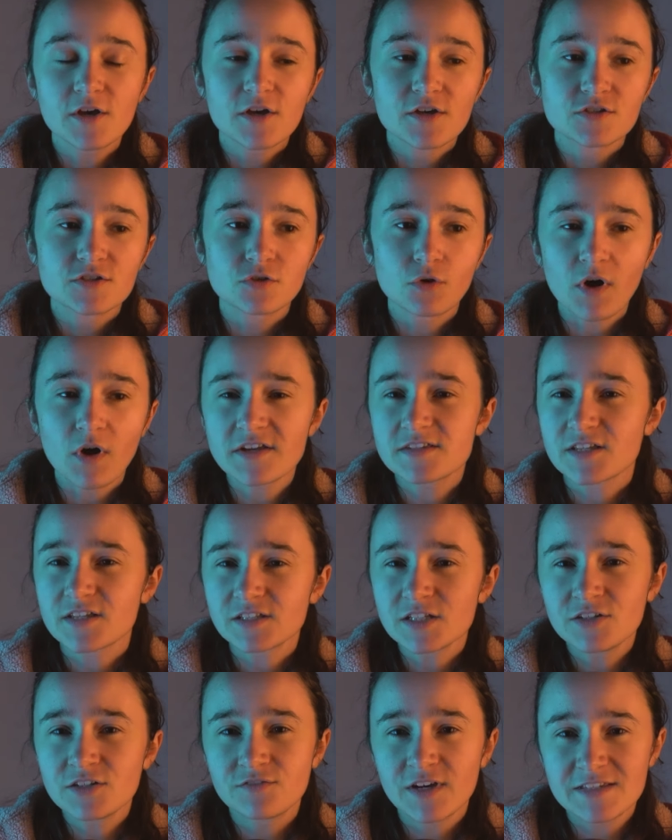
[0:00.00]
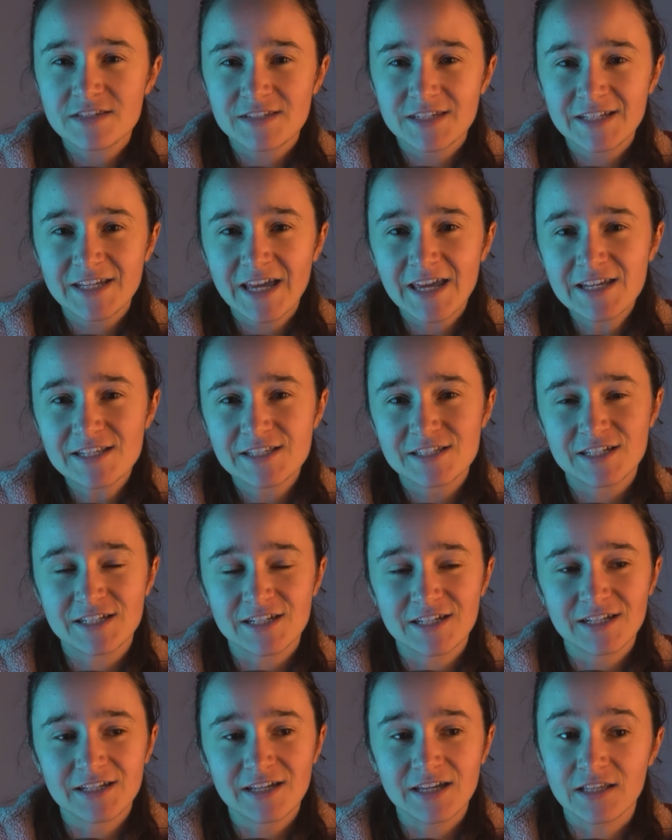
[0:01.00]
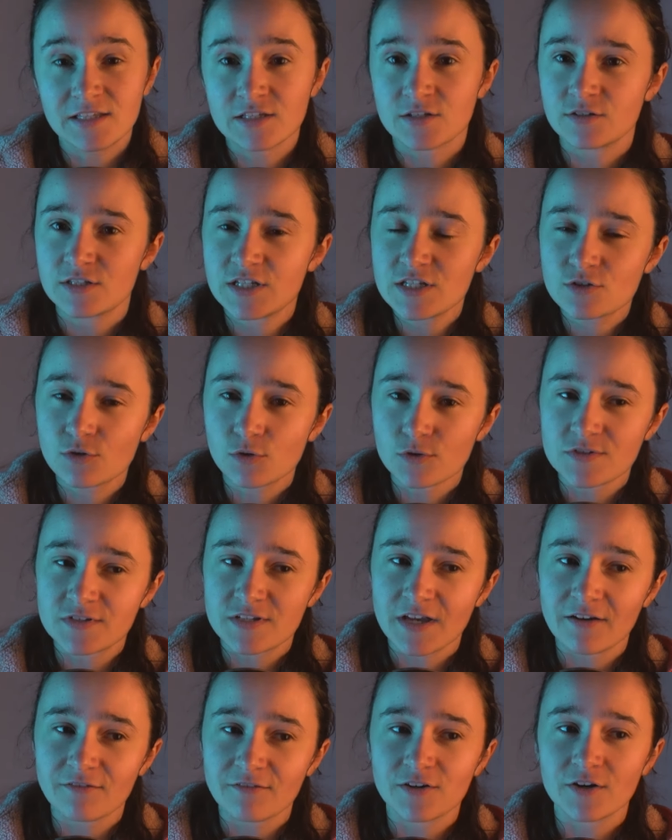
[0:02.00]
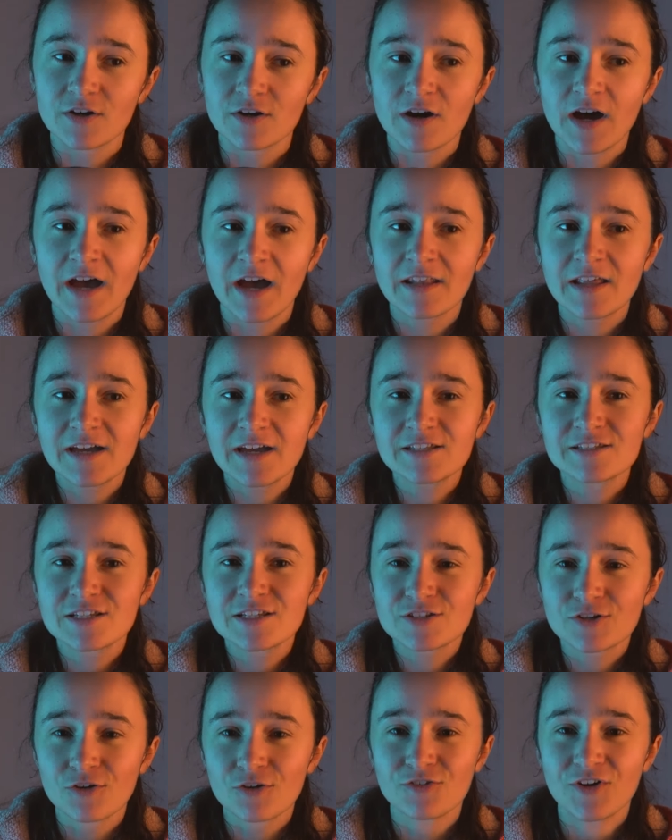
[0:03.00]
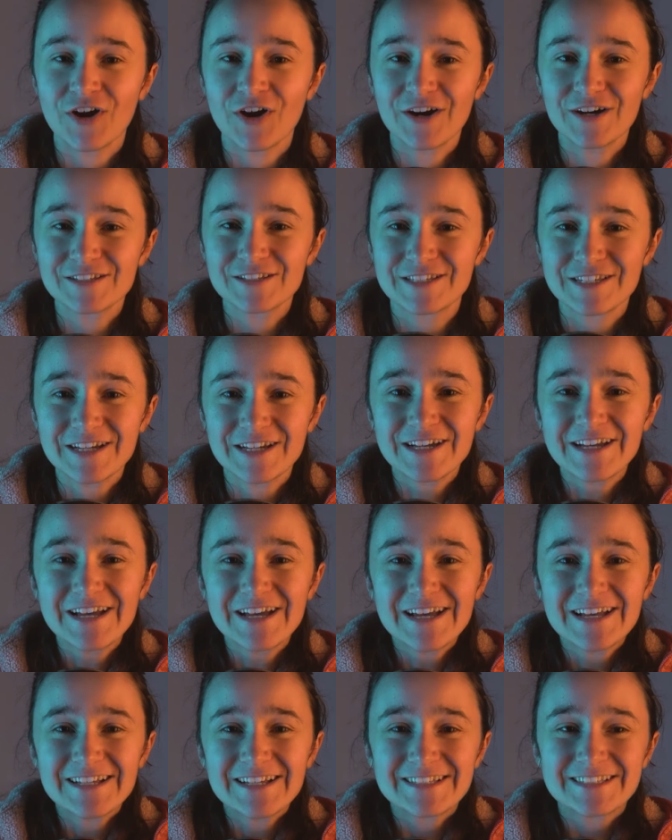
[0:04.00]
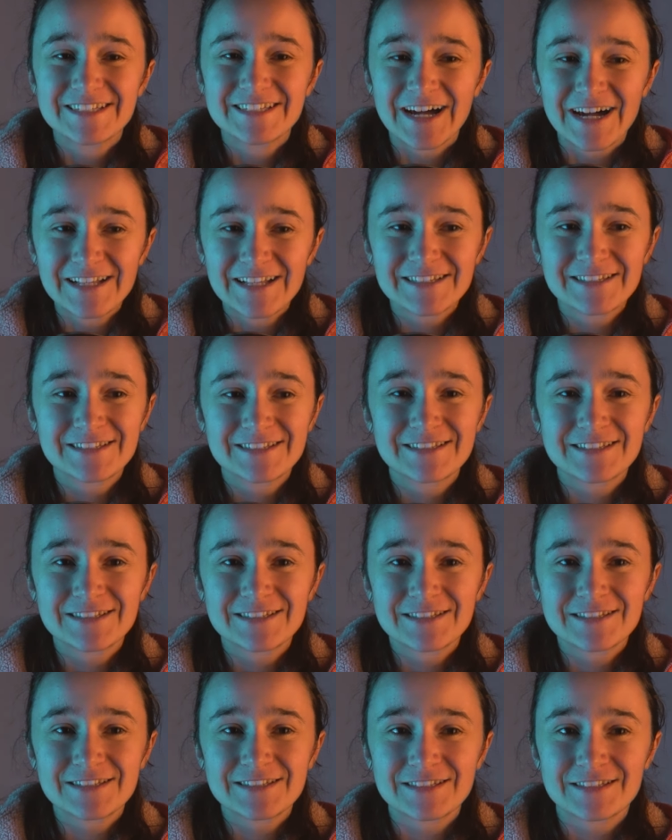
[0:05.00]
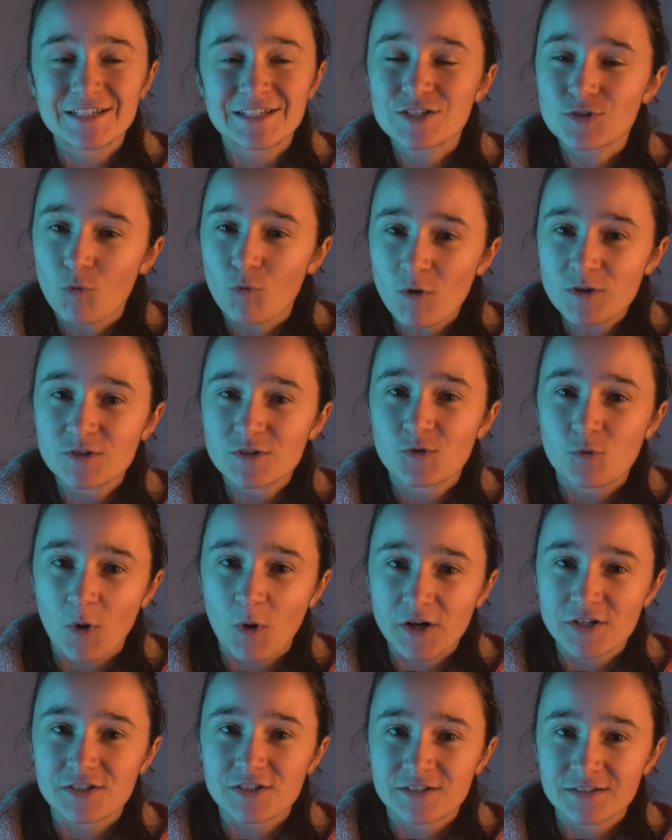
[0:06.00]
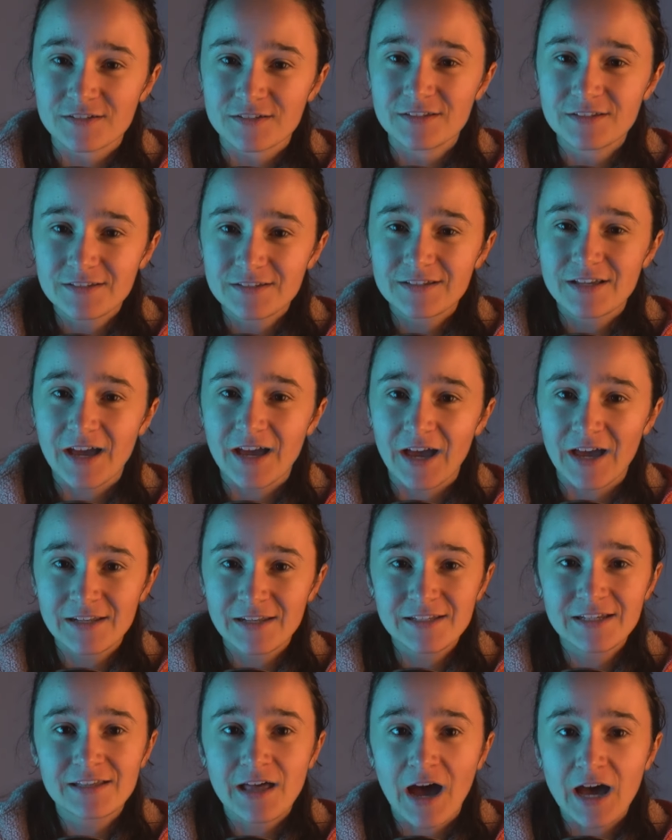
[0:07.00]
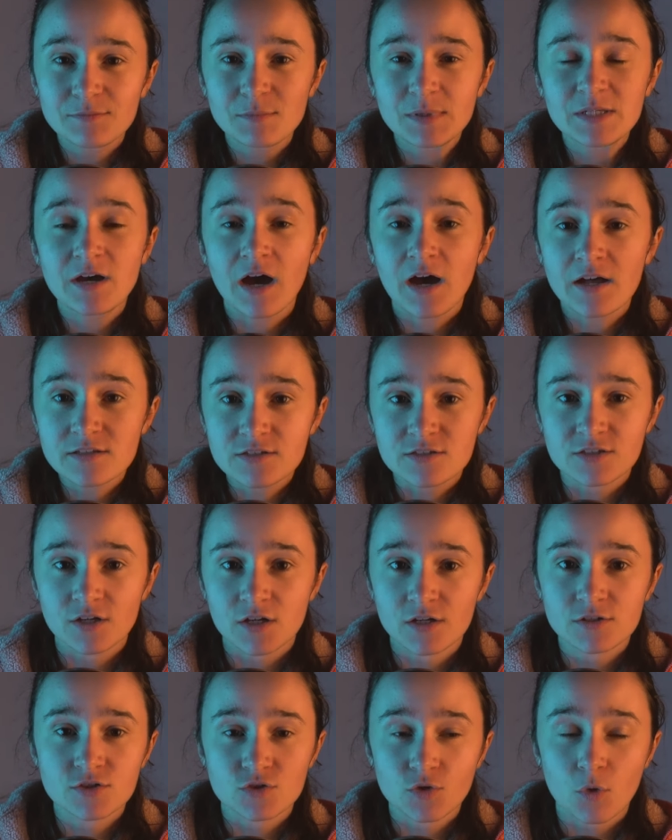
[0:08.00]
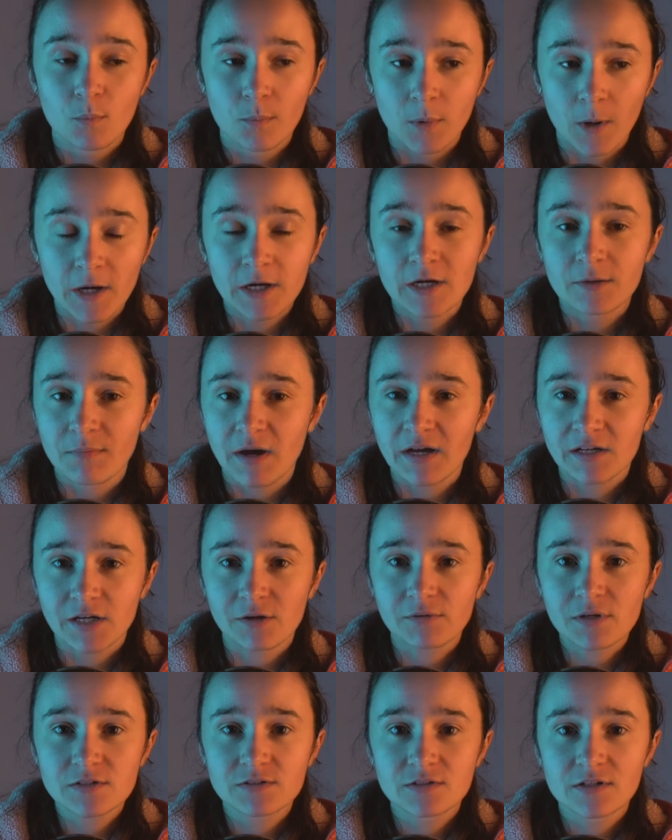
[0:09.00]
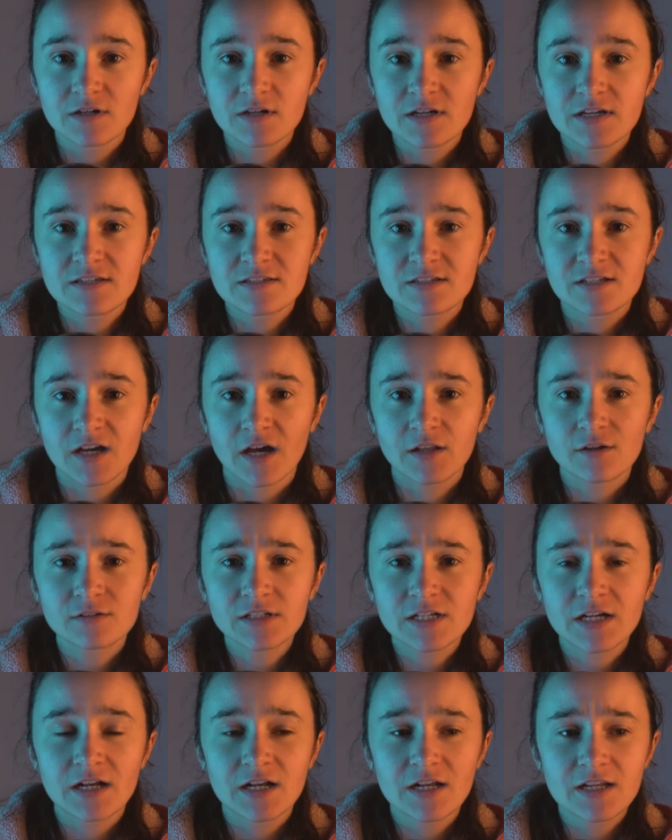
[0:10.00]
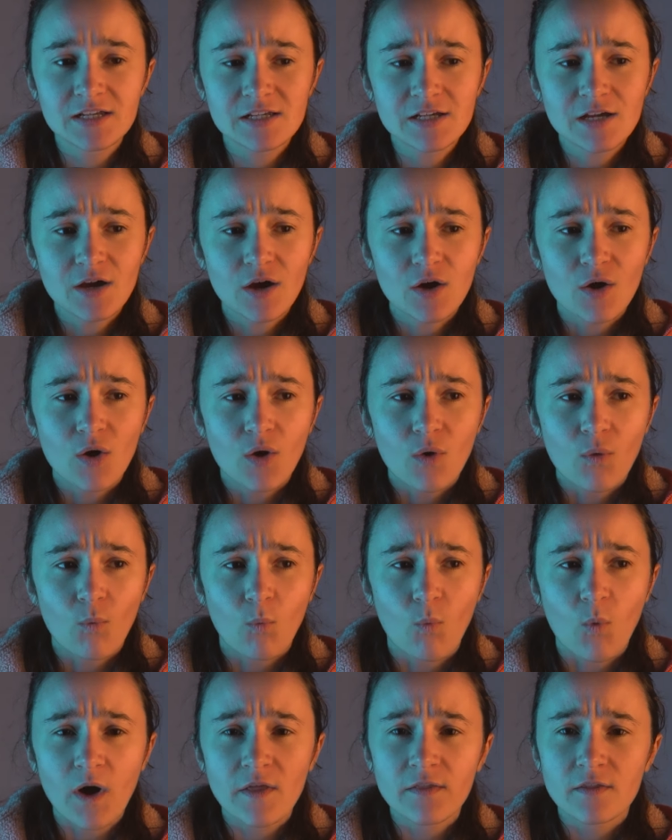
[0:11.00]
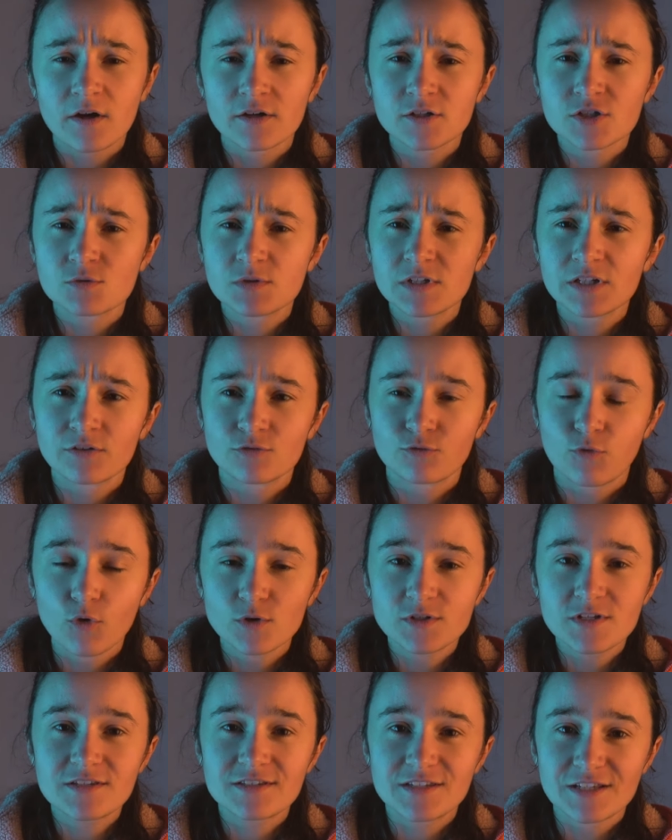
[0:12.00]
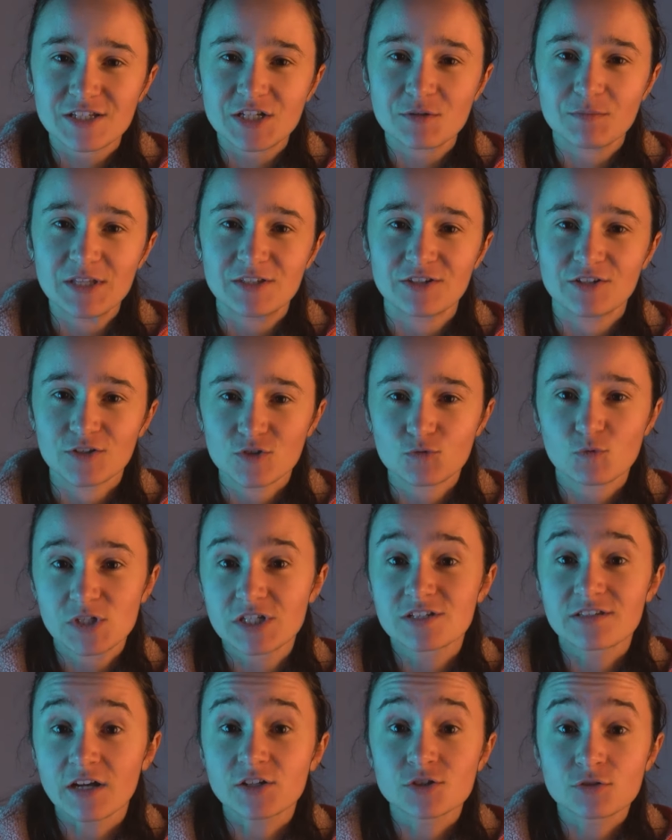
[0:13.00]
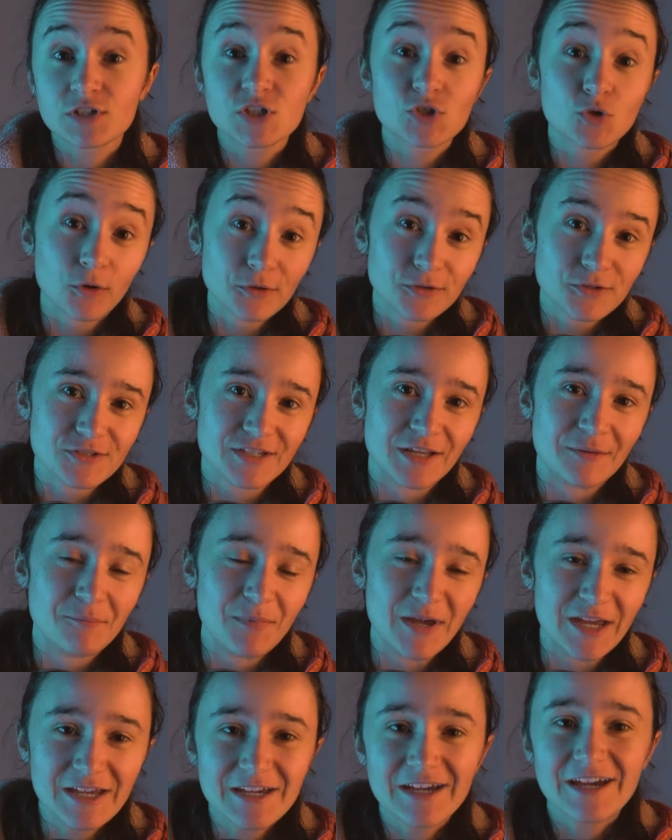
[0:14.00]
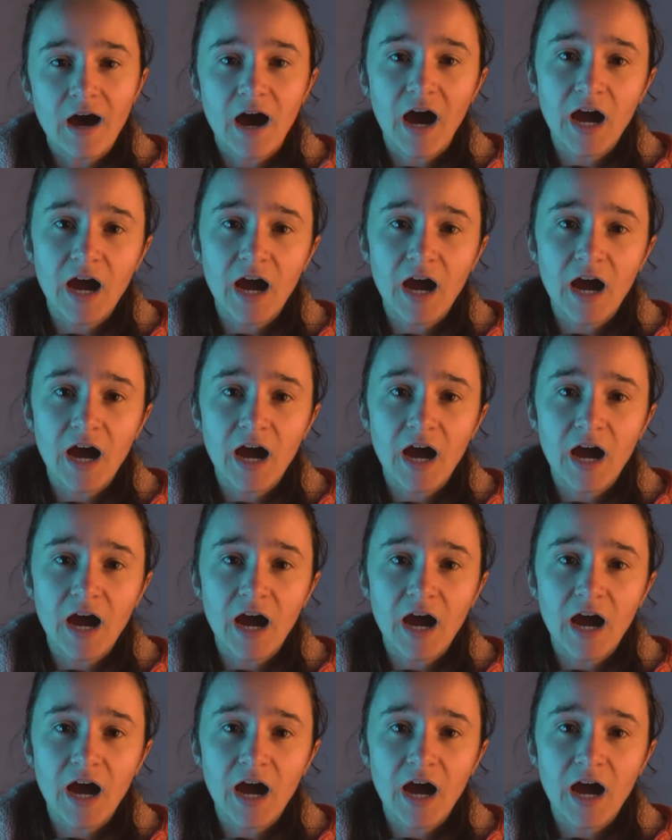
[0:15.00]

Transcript: So I started investigating in the Discord server and I discovered that this was a question and it had been answered. So Puck, my character, is canonically 140 centimeters, which is actually shorter than me.